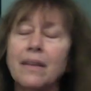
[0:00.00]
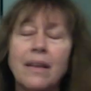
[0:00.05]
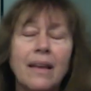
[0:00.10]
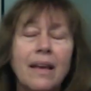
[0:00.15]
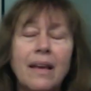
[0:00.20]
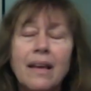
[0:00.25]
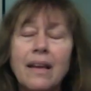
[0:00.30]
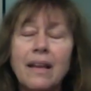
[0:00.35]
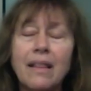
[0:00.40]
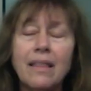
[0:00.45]

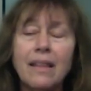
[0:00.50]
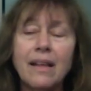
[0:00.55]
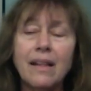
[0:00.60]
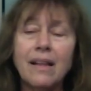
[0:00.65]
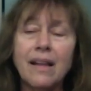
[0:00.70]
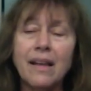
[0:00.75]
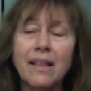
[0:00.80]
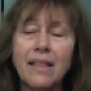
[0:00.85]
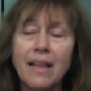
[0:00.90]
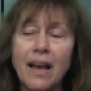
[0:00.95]
Anything
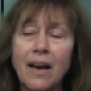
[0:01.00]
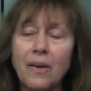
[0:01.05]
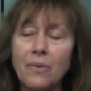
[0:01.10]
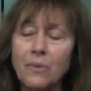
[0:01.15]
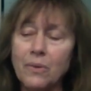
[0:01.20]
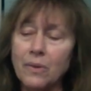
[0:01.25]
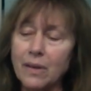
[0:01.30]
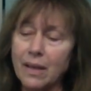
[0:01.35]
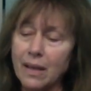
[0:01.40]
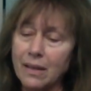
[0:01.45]
like that
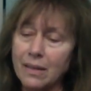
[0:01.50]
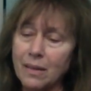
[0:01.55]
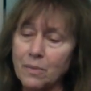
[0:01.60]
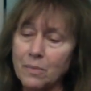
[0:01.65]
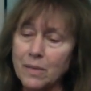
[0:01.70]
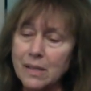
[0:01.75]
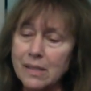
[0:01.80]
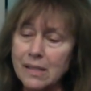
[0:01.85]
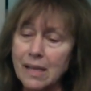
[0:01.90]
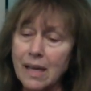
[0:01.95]
will get them
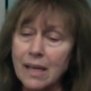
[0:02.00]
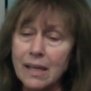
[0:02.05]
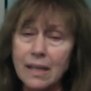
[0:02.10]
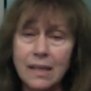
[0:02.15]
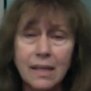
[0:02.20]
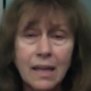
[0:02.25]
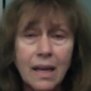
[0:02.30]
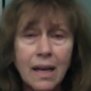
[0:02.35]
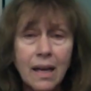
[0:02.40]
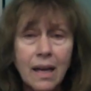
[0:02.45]
excited.
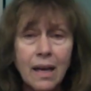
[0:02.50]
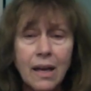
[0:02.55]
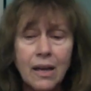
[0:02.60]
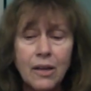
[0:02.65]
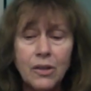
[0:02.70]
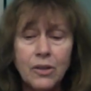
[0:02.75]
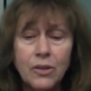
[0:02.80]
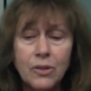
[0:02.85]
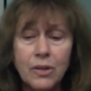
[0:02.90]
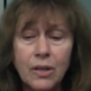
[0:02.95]

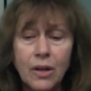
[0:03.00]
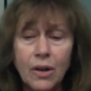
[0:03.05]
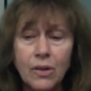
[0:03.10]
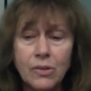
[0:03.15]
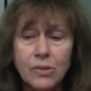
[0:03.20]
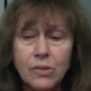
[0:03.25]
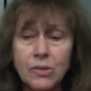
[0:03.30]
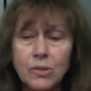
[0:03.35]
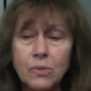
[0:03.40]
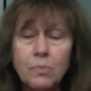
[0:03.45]
You can
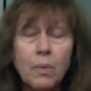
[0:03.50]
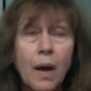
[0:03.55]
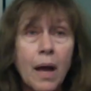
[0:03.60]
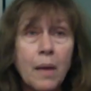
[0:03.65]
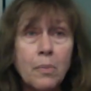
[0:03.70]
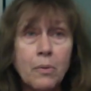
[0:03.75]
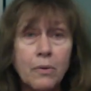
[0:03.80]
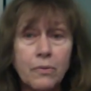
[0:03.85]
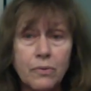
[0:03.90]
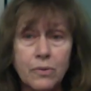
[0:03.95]
also do
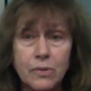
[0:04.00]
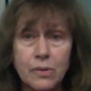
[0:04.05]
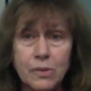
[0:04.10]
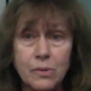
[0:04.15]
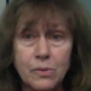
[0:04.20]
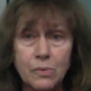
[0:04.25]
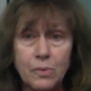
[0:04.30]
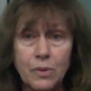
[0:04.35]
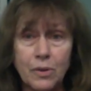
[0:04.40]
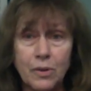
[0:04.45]
Bible
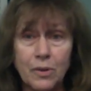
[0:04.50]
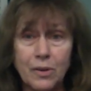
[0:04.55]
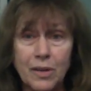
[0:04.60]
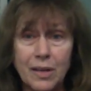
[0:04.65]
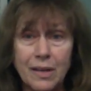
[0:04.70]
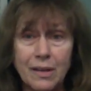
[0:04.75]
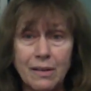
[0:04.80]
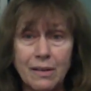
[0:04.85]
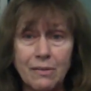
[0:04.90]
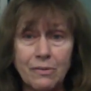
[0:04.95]
verses
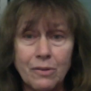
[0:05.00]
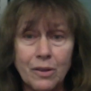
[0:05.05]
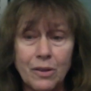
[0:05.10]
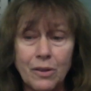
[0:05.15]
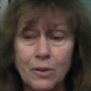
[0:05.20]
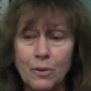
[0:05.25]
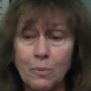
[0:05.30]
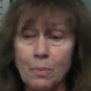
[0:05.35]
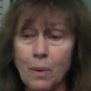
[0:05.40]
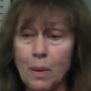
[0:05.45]
with
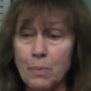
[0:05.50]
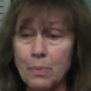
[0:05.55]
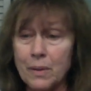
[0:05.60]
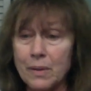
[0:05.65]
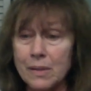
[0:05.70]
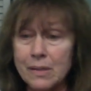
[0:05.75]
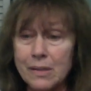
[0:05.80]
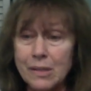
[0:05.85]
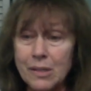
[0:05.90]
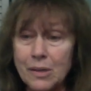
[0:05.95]
your
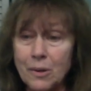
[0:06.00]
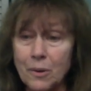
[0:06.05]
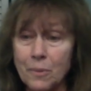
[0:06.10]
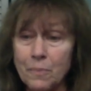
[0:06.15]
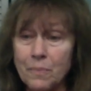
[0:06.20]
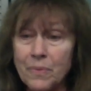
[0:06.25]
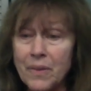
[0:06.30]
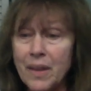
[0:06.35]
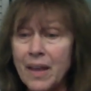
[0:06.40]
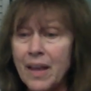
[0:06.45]
puppets too,
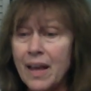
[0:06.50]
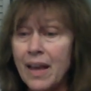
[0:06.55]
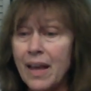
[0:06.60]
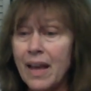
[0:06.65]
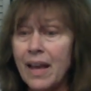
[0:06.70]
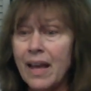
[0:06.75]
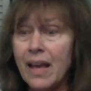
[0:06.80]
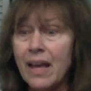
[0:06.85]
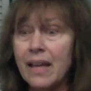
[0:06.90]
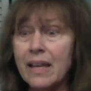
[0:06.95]

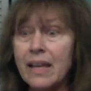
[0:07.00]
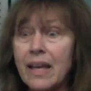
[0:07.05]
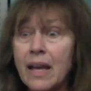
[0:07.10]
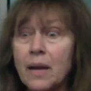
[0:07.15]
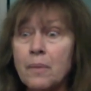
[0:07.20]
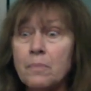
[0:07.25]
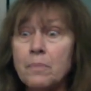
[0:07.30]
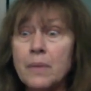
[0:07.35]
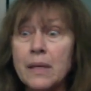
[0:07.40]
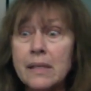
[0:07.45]
and get
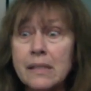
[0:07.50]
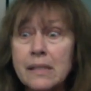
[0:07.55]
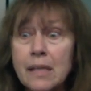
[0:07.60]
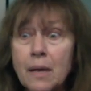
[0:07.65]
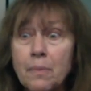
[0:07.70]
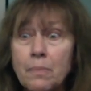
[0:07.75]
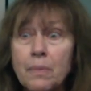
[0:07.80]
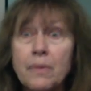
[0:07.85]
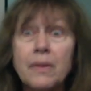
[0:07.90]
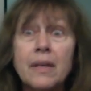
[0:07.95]
them mixed up,
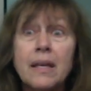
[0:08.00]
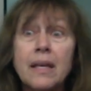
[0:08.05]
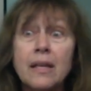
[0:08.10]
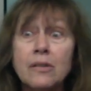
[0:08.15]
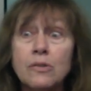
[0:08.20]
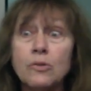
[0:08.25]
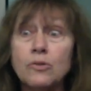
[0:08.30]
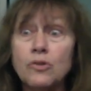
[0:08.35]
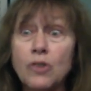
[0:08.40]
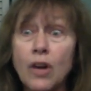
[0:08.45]
and the kids
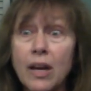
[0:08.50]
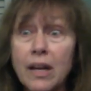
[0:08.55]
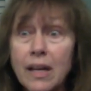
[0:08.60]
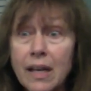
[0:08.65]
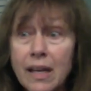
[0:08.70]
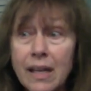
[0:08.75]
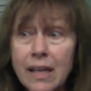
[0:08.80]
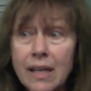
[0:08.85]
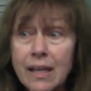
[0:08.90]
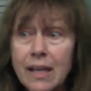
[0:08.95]
will try to
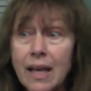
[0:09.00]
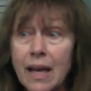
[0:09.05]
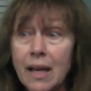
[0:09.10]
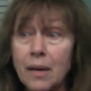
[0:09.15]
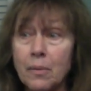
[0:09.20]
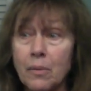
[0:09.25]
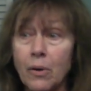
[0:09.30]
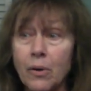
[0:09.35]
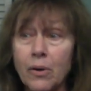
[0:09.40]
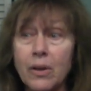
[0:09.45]
get
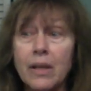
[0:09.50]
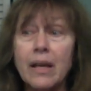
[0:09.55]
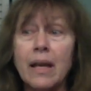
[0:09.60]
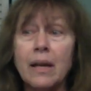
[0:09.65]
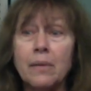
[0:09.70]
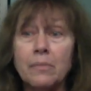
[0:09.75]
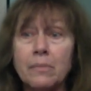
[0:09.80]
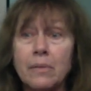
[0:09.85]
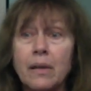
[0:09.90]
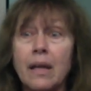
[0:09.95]

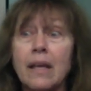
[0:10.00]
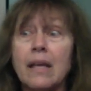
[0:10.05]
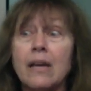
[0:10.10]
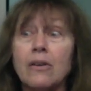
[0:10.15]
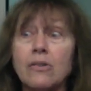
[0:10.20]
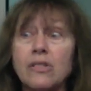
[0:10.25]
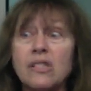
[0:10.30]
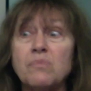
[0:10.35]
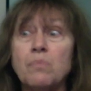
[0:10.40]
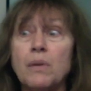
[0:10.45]
them like he'll
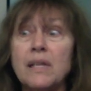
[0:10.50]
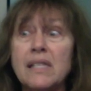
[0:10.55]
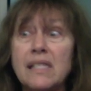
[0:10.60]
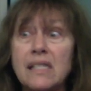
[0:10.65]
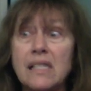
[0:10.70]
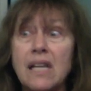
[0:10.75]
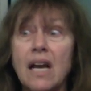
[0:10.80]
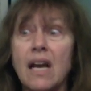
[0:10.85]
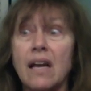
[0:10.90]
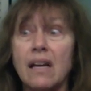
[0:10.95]
be
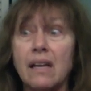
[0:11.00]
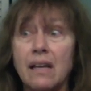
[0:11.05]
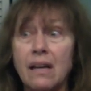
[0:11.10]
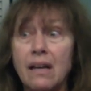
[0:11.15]
stuck.